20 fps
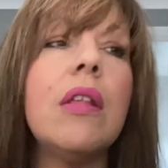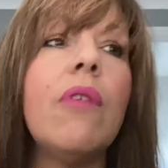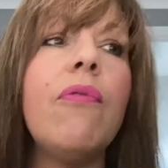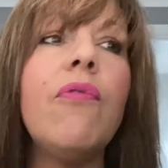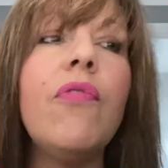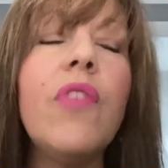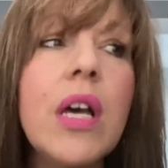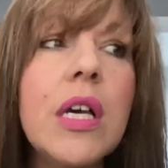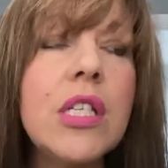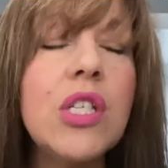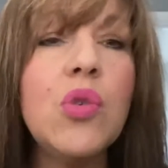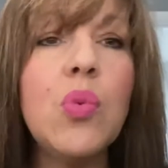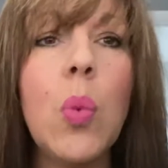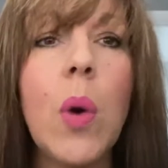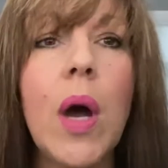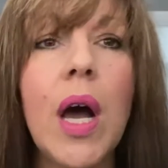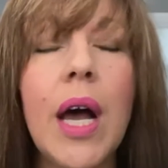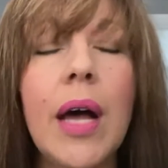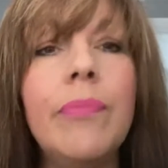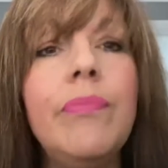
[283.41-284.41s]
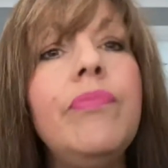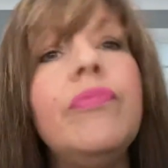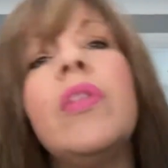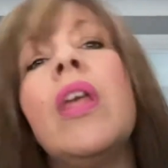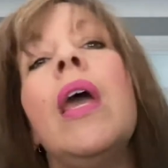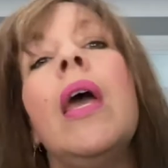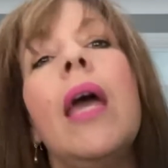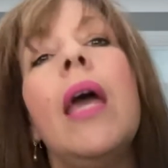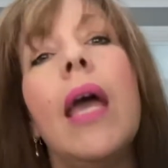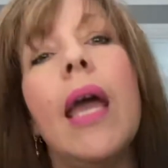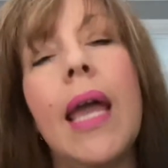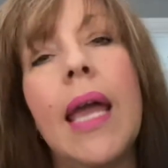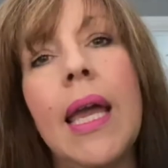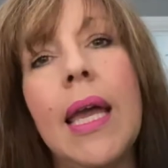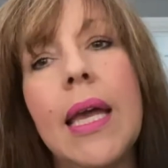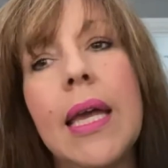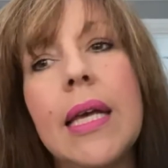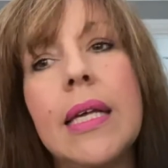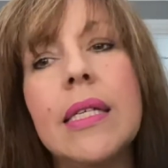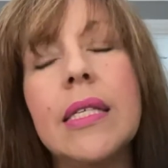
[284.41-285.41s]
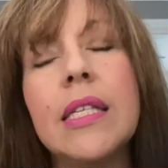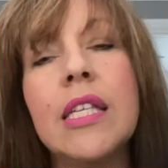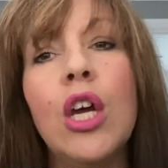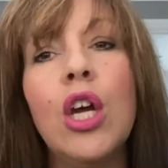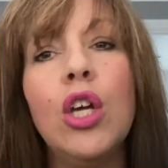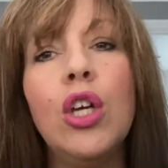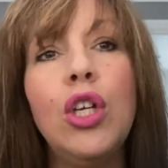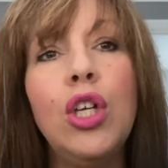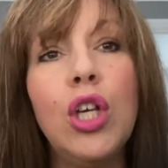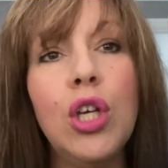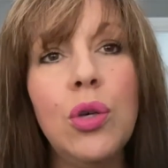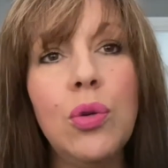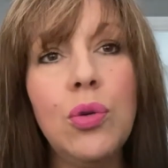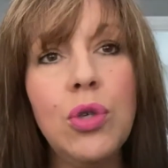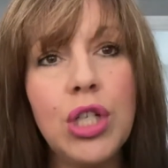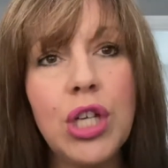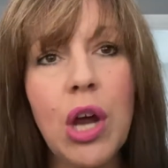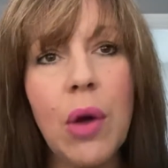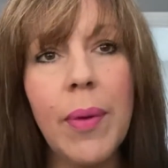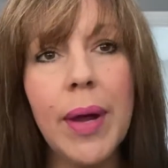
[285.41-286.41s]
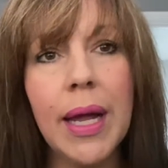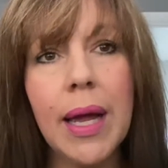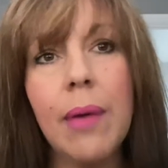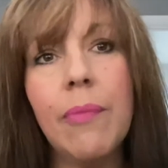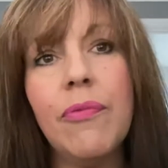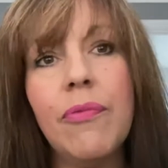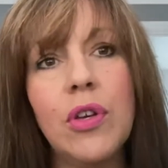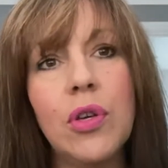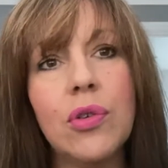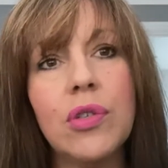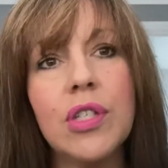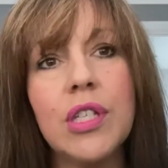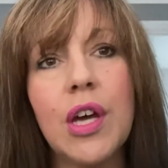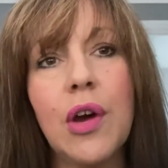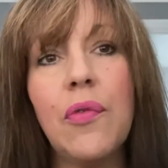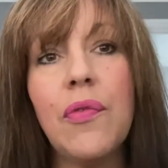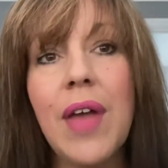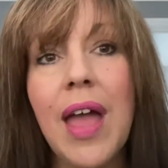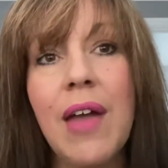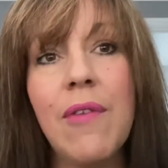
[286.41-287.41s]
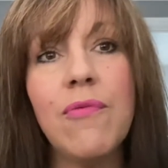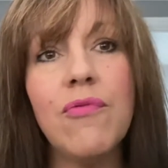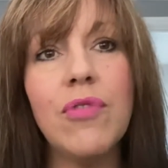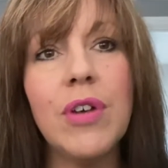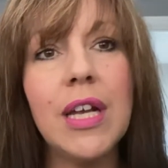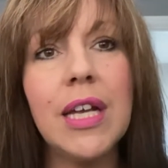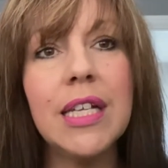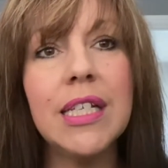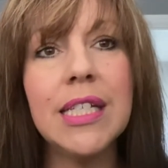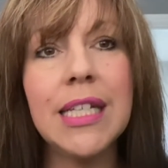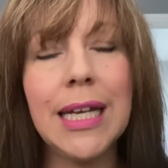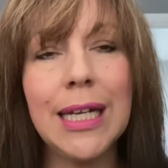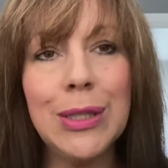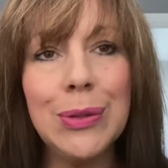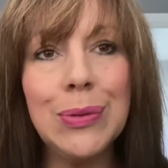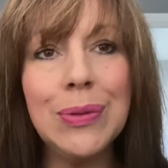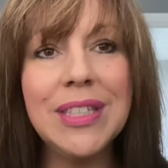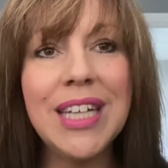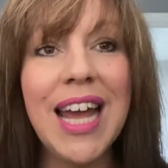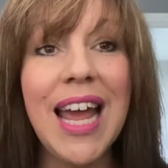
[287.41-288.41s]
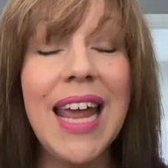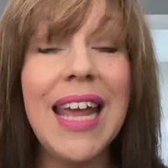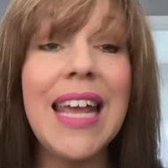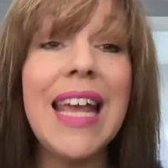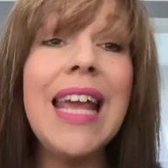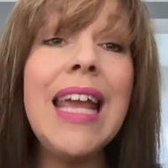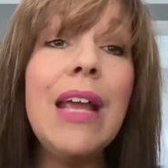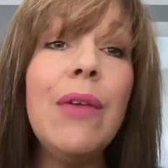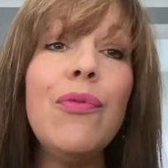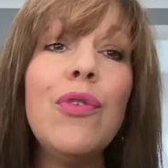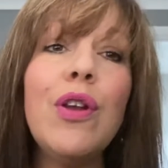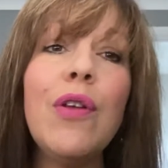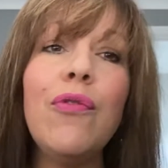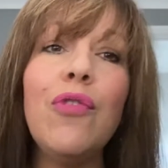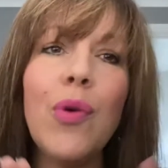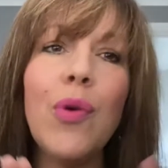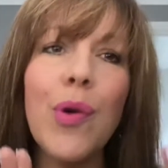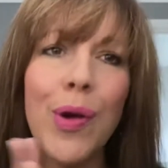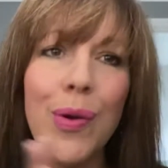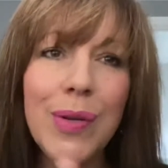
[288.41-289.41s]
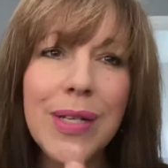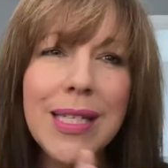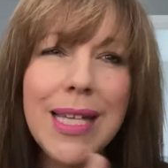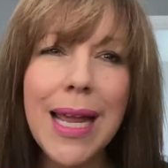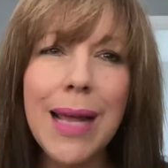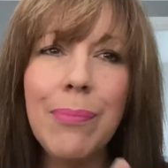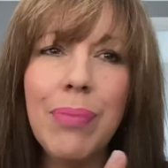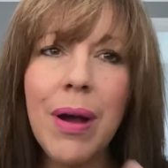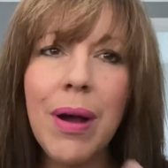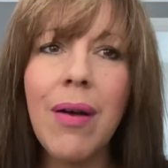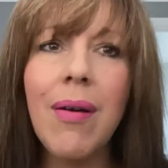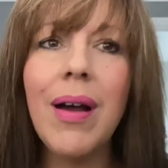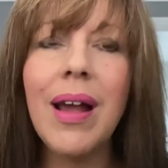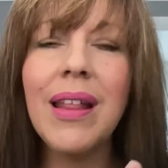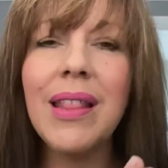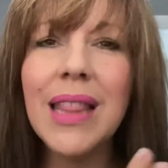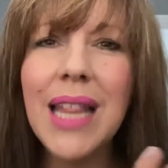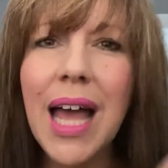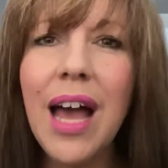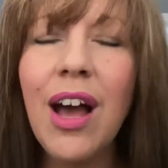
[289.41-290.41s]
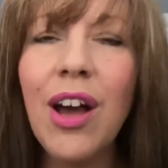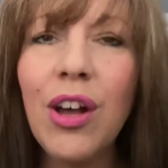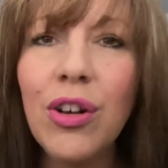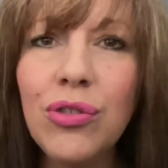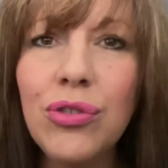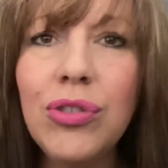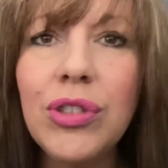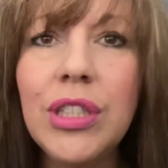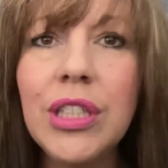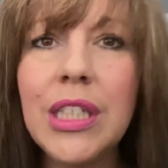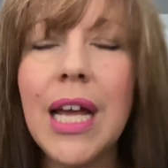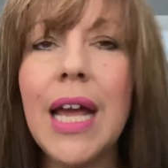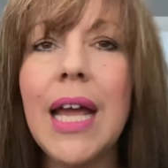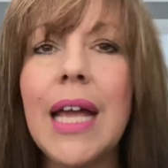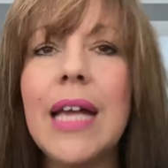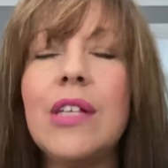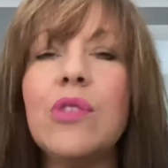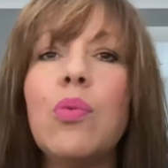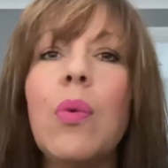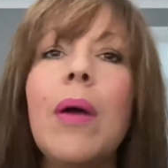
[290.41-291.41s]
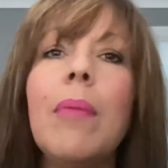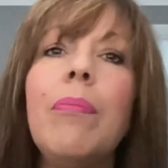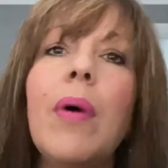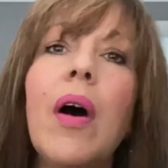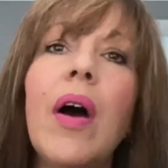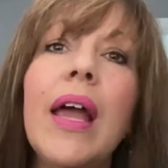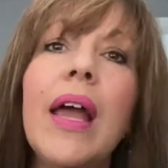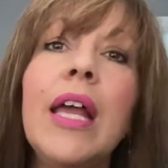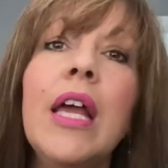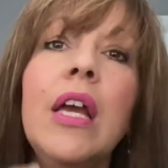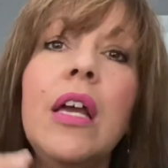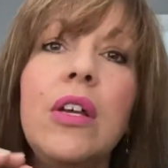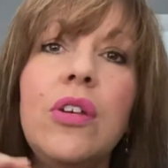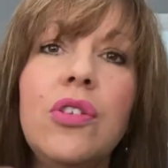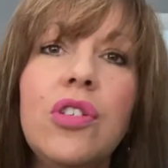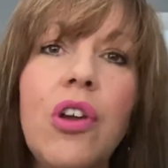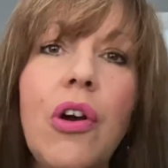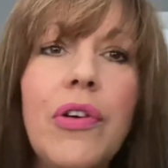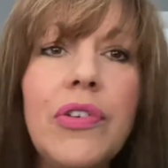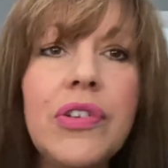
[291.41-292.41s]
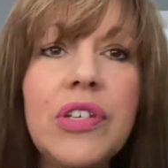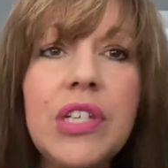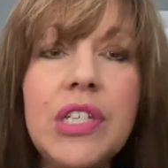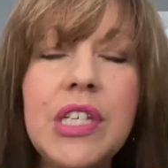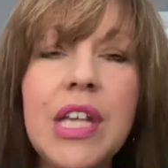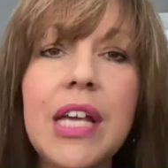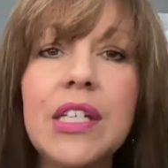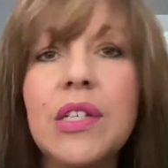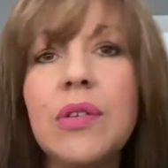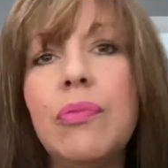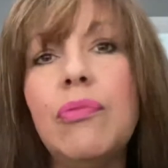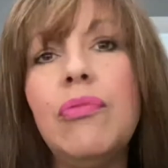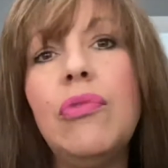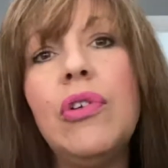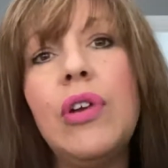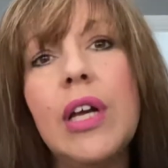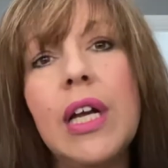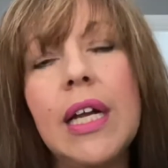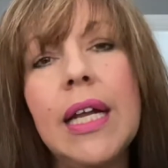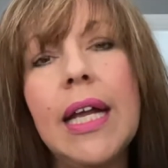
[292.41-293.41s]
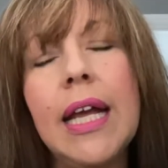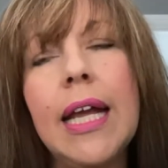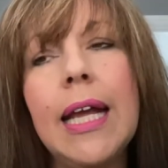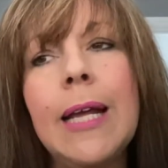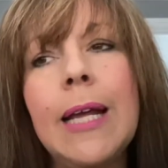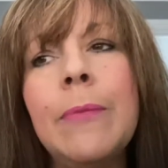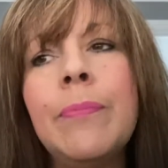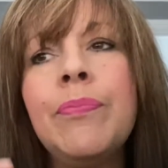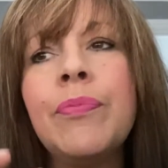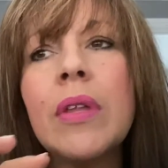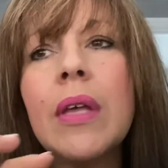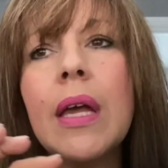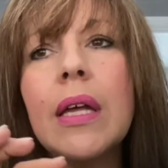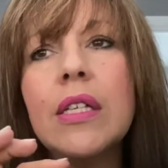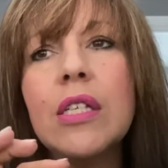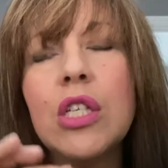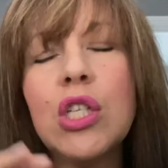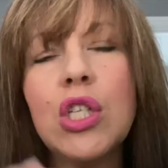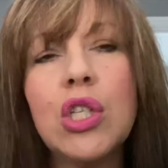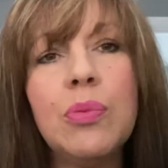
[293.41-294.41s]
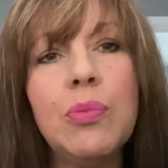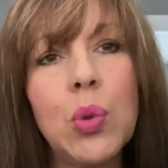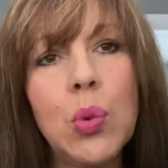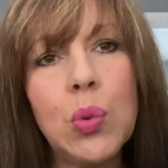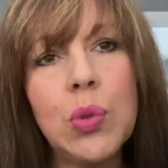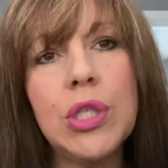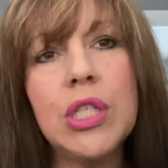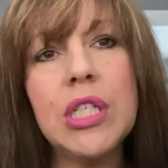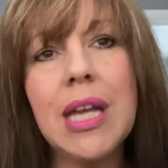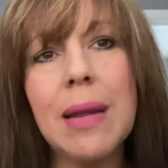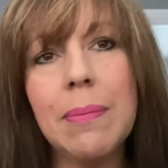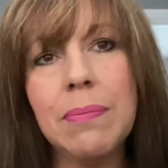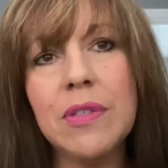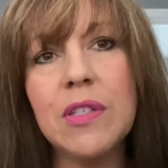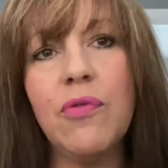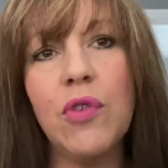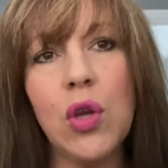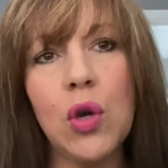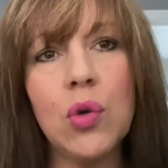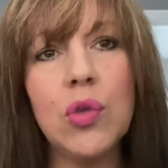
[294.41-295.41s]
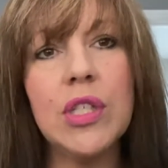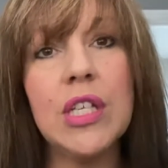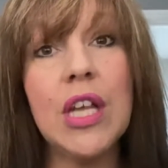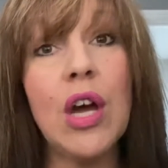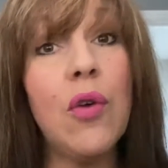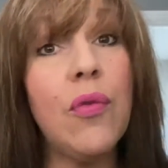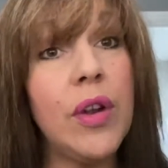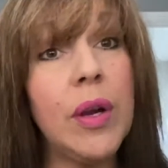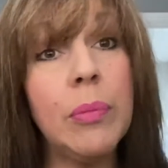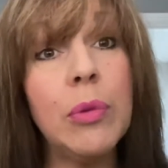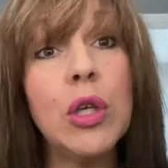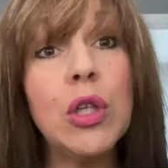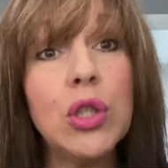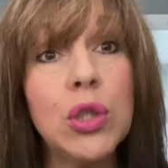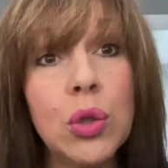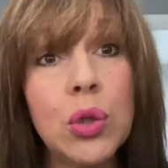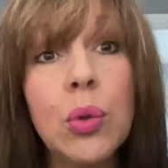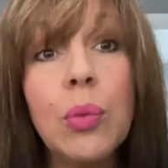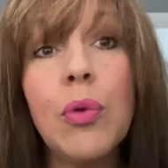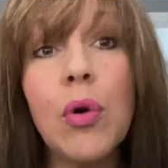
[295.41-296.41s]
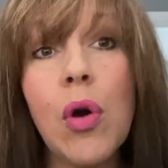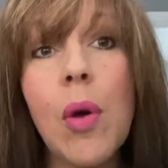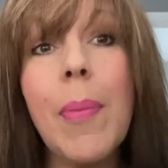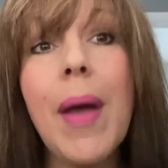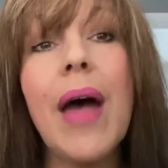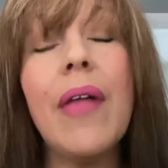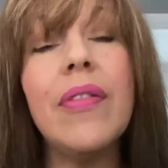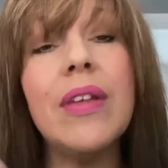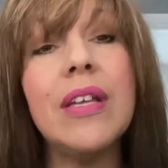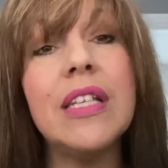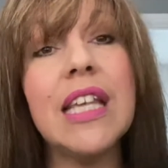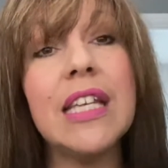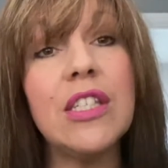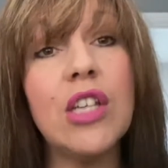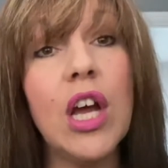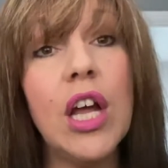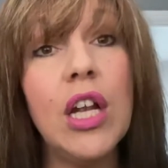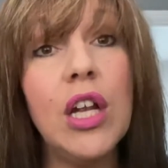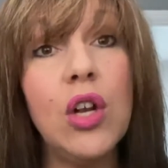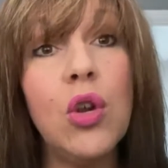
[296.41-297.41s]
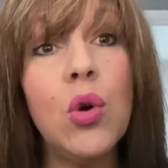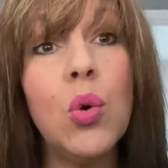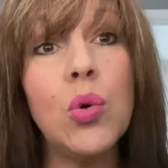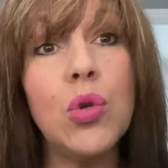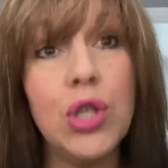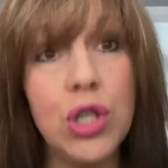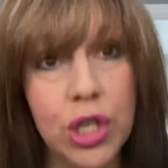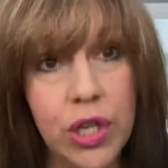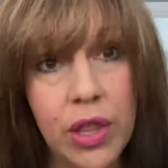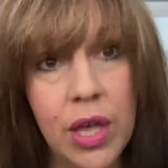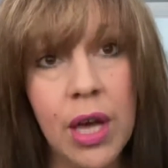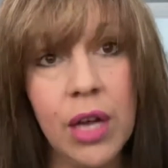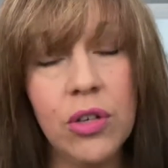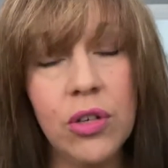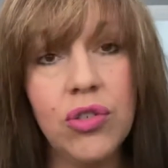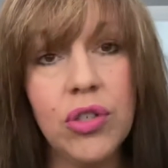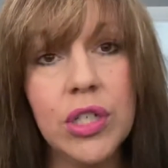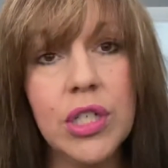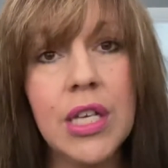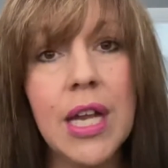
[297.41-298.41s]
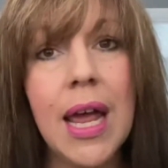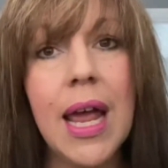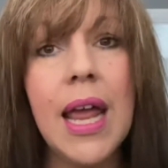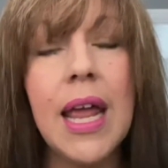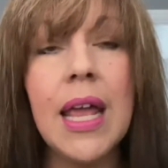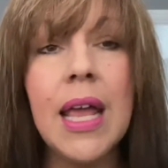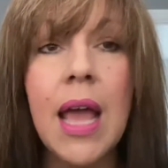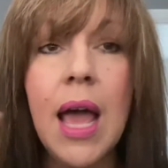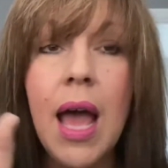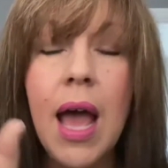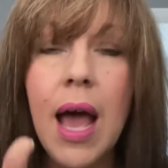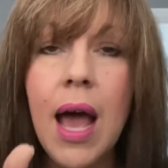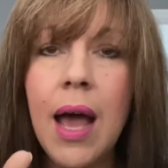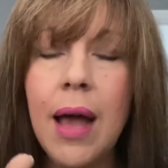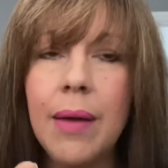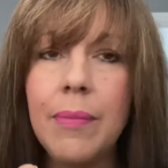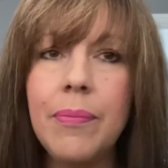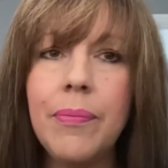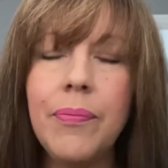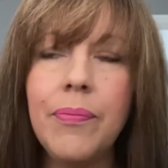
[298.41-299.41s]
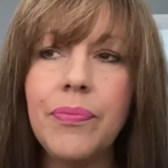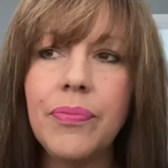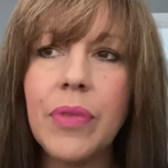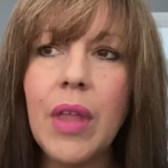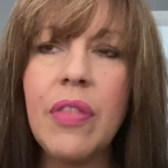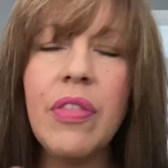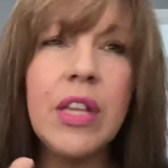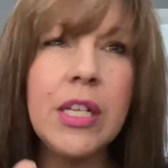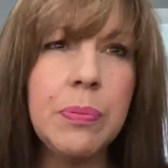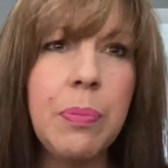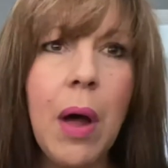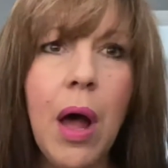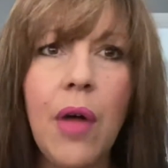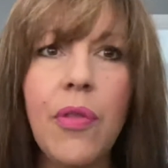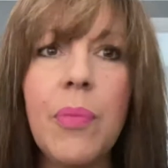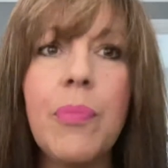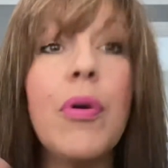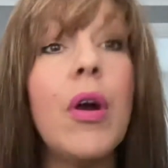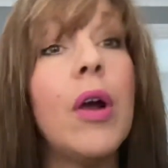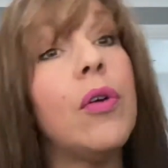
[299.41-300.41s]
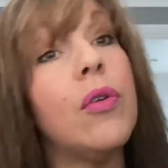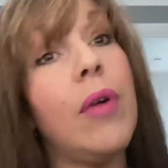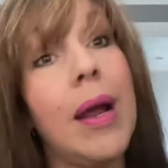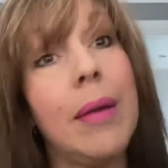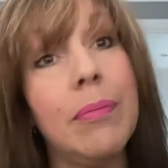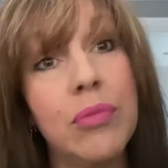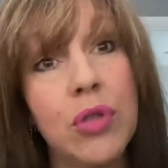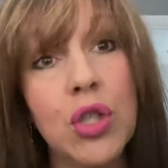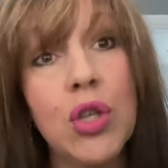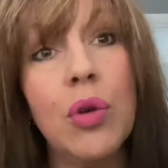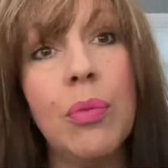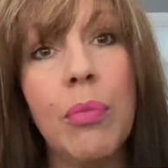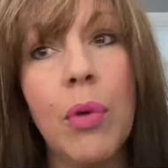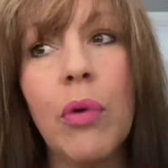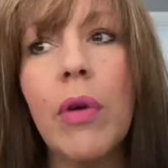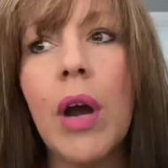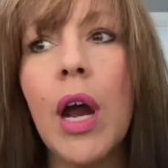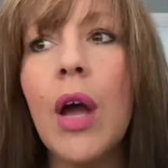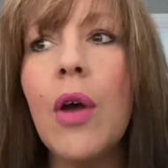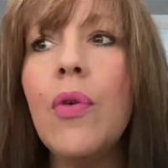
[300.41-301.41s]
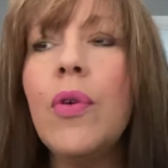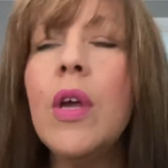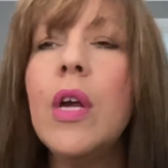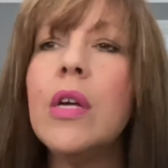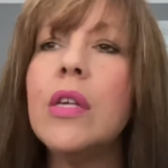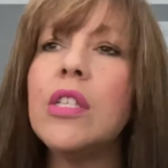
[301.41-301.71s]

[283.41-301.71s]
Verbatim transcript: The first one is you showing up for yourself every single day, even if you only take part in that 100 days, whereby you start to set some really small steps for yourself. And I'm going to talk more about this as I launch the 100 day, um, this part of the program tomorrow.